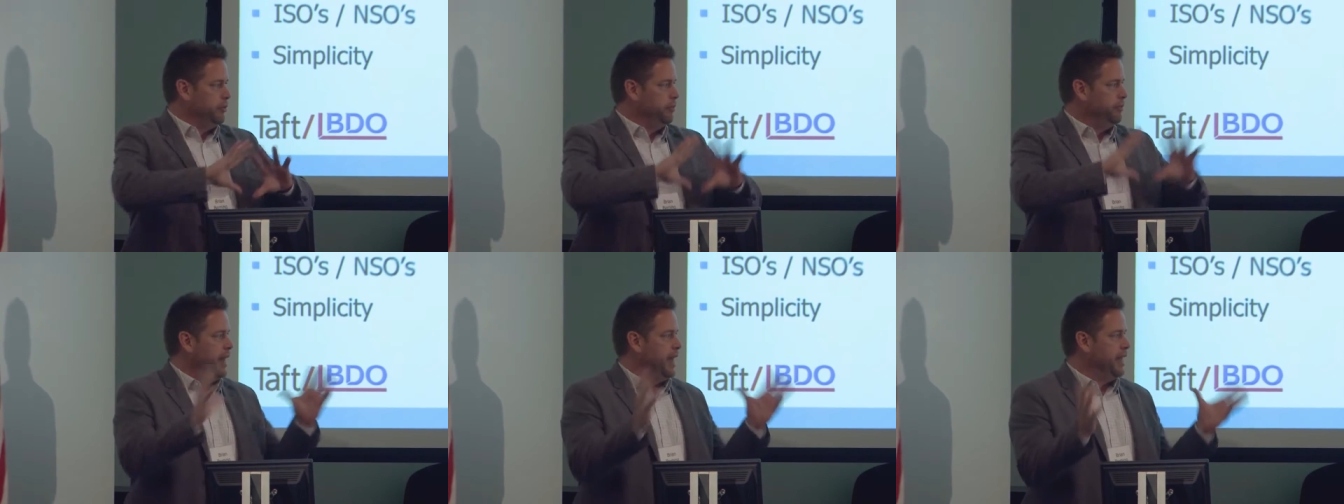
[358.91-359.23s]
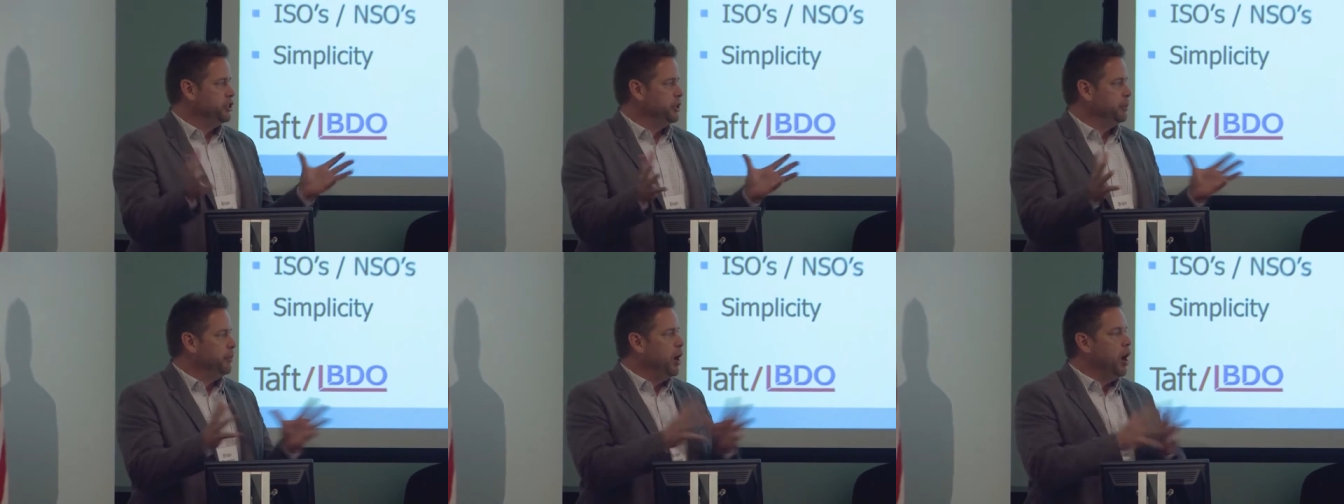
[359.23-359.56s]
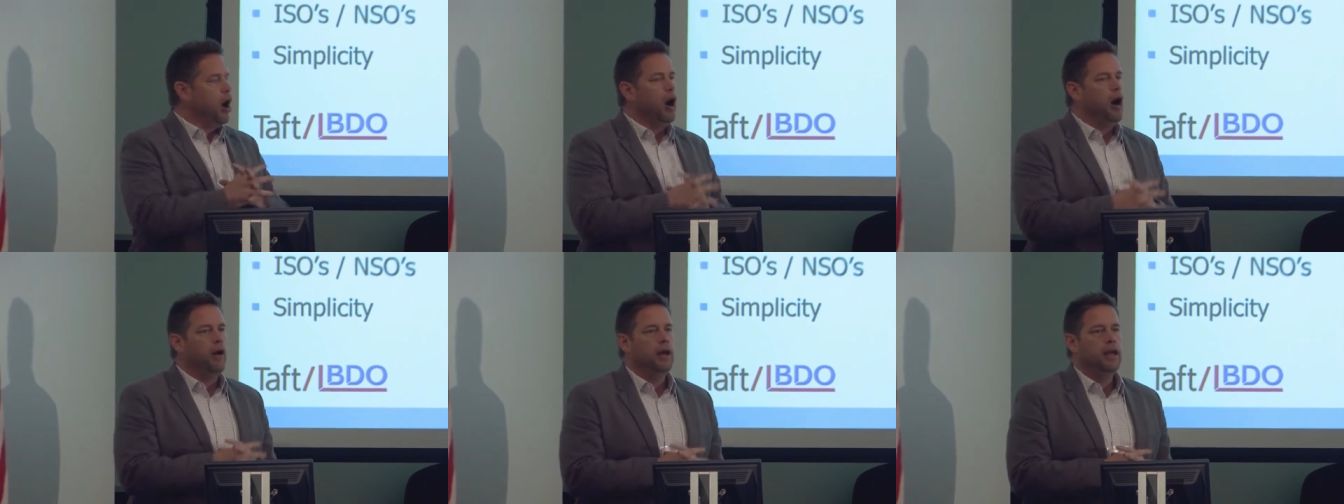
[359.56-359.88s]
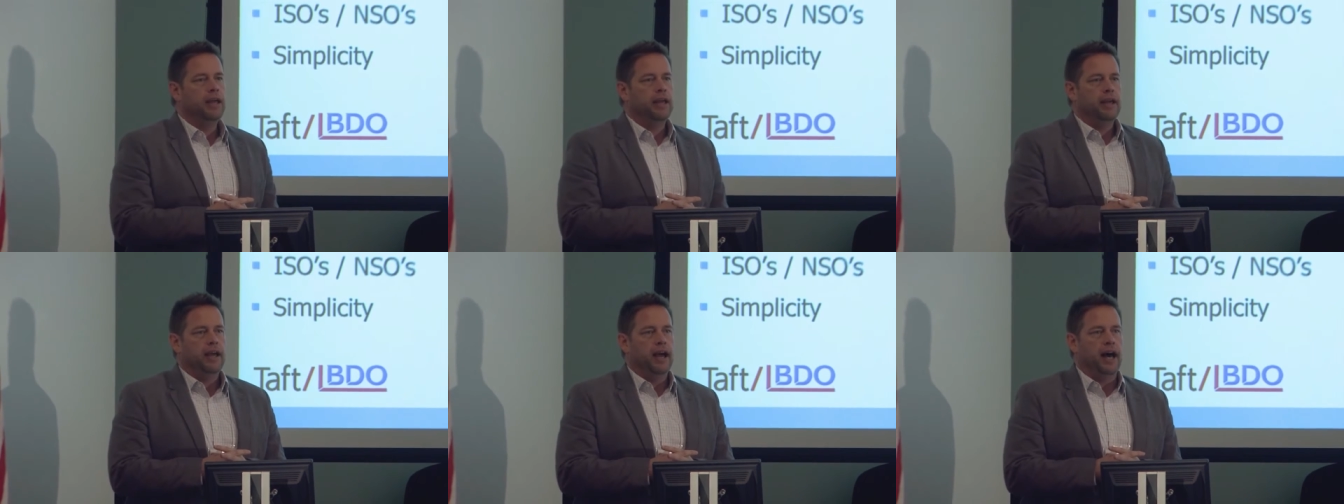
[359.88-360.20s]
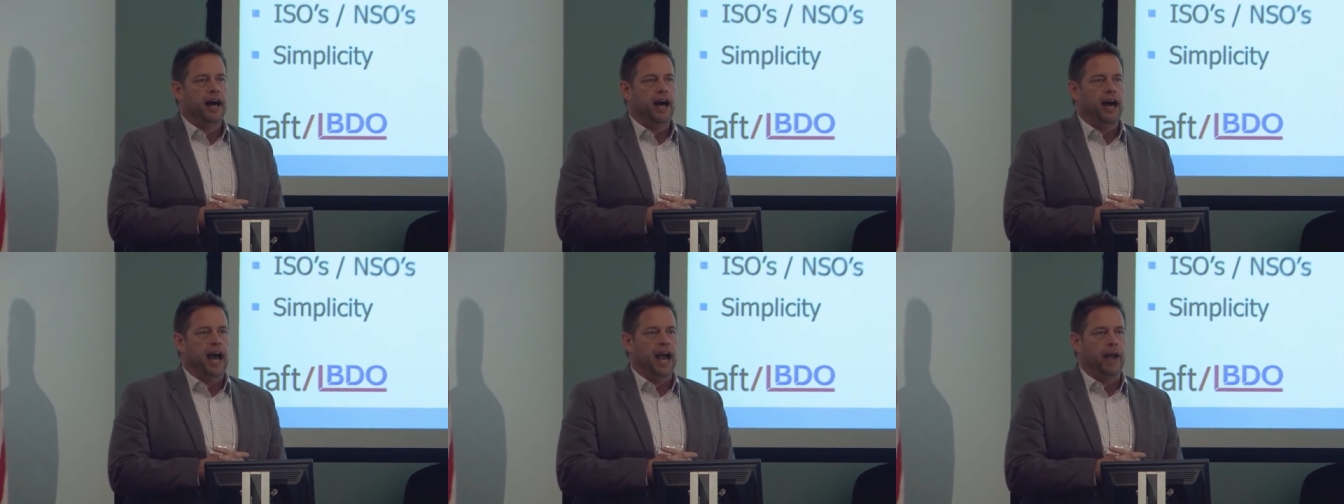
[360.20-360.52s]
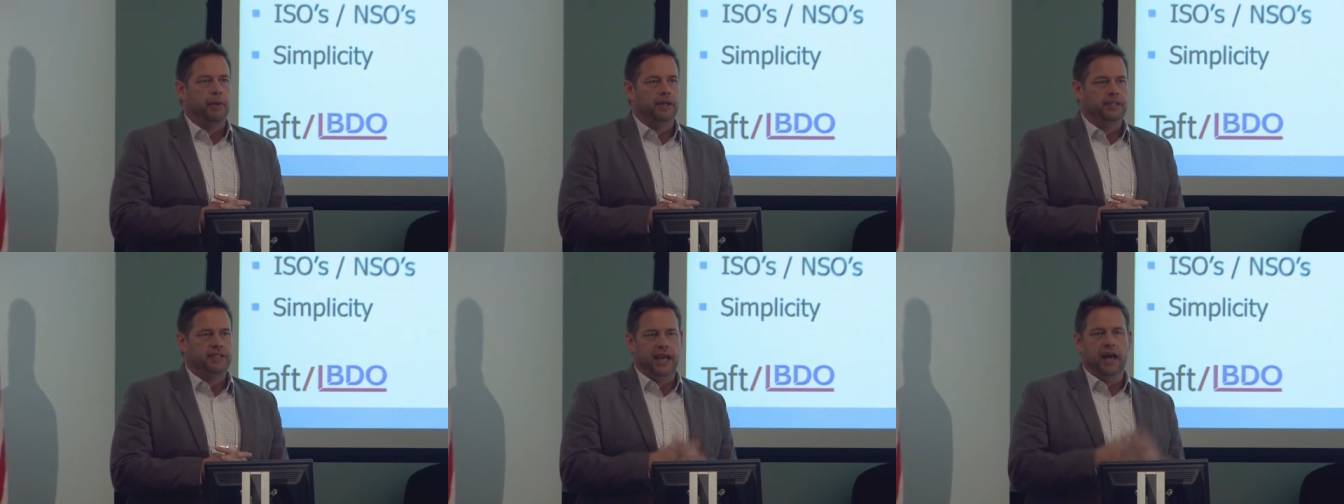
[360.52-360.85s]
magic ball, uh, I
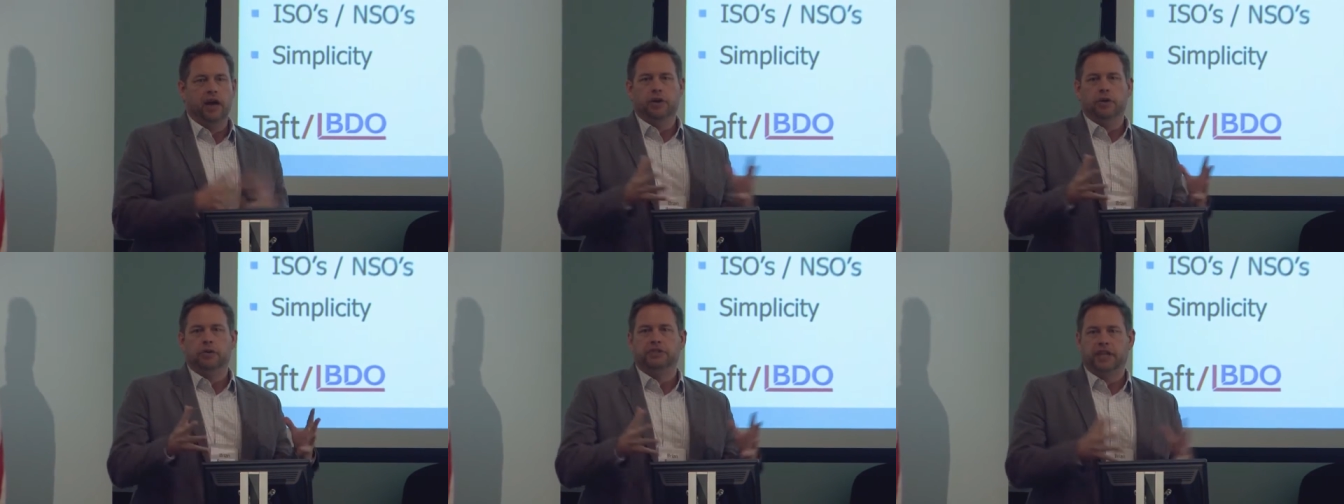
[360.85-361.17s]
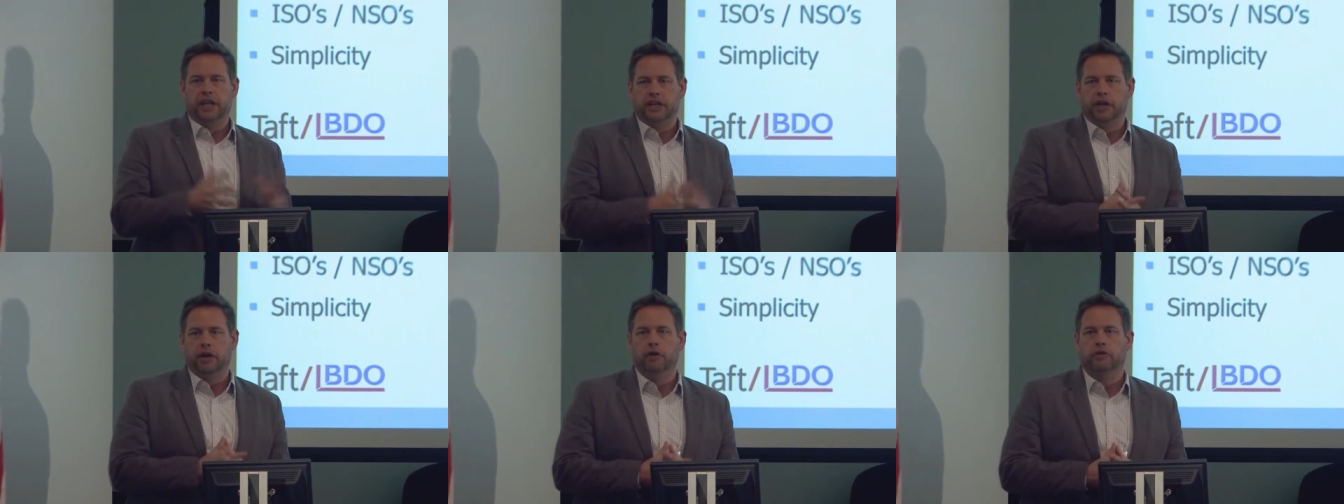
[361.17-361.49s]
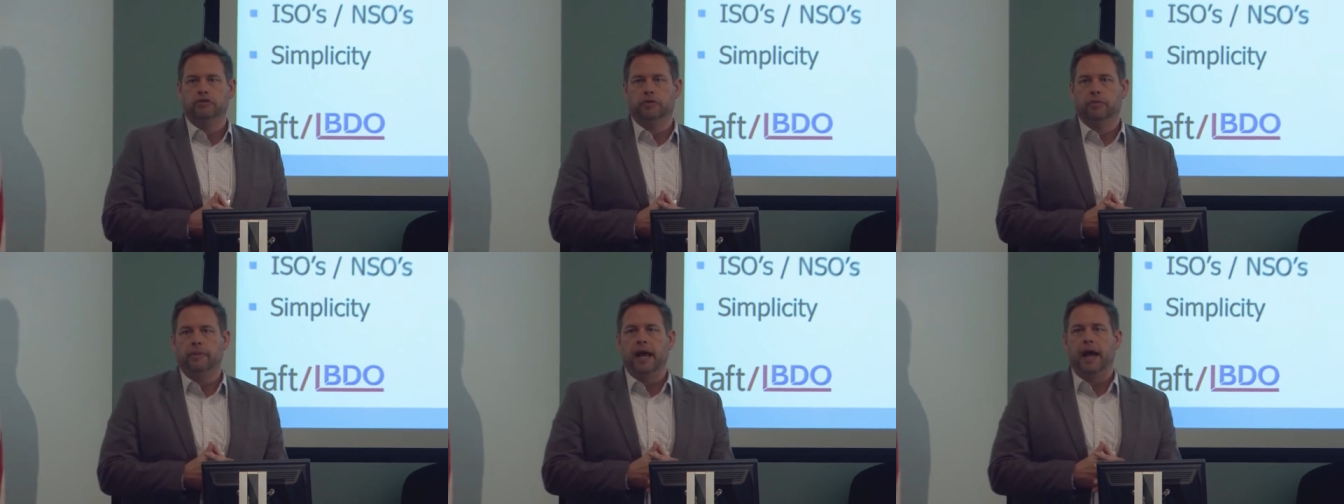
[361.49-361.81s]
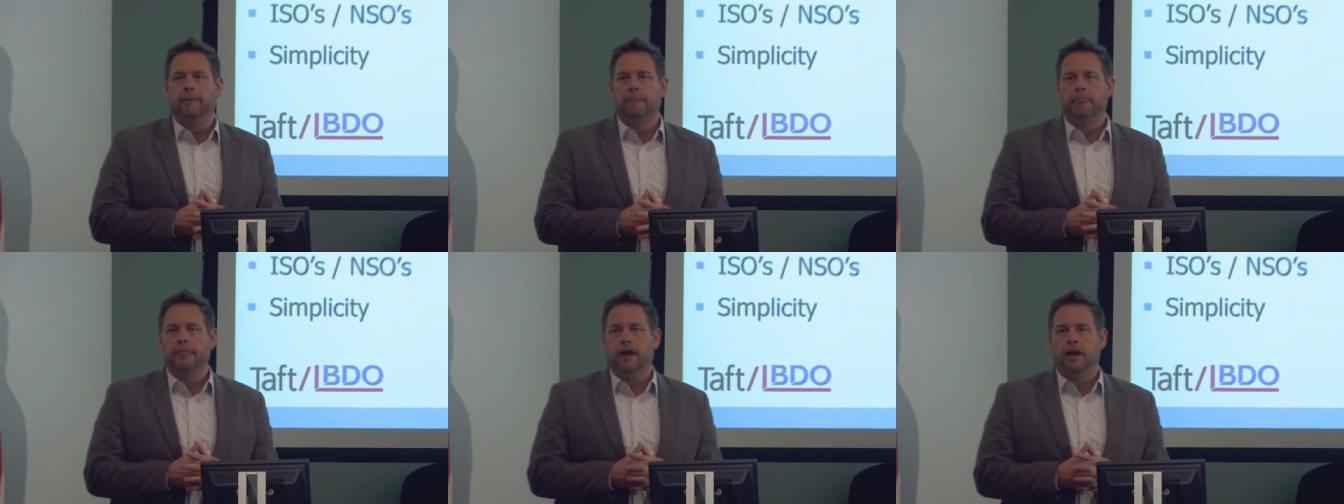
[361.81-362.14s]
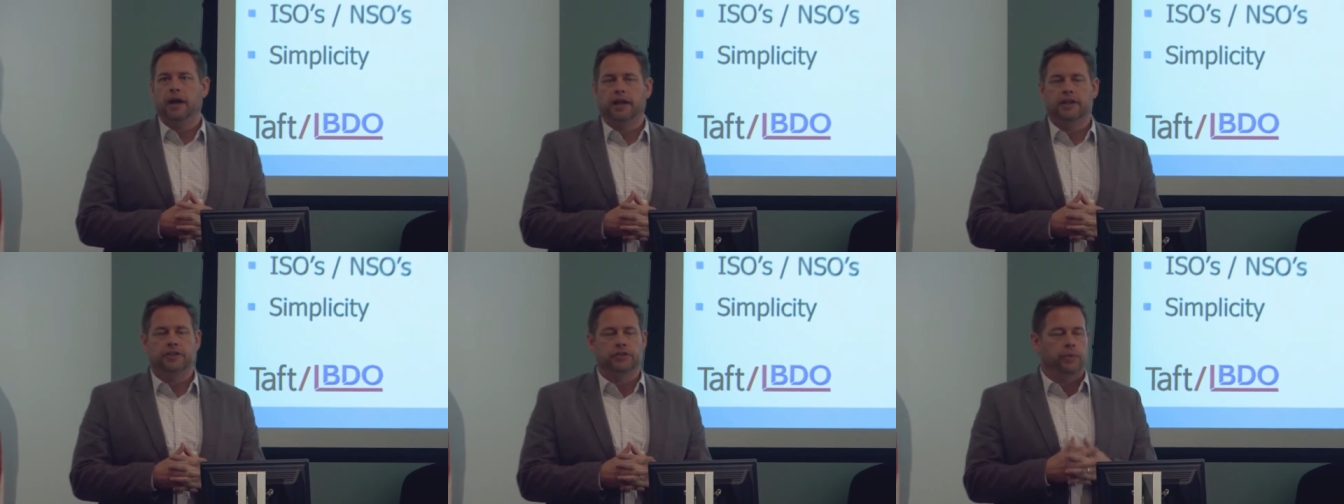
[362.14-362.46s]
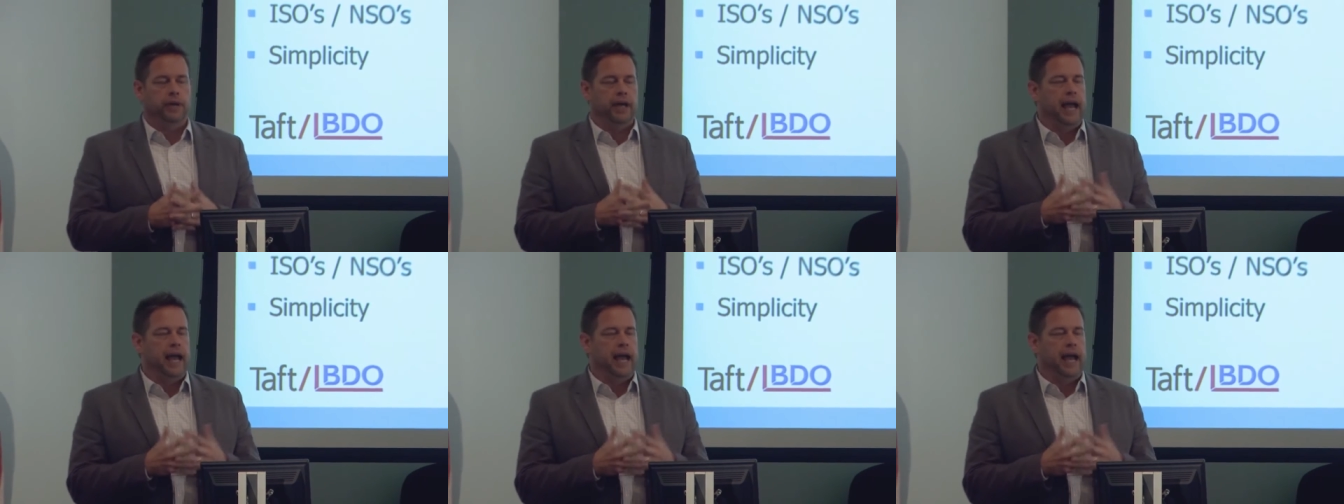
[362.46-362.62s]
would tell you 10 years from now. Because uh, the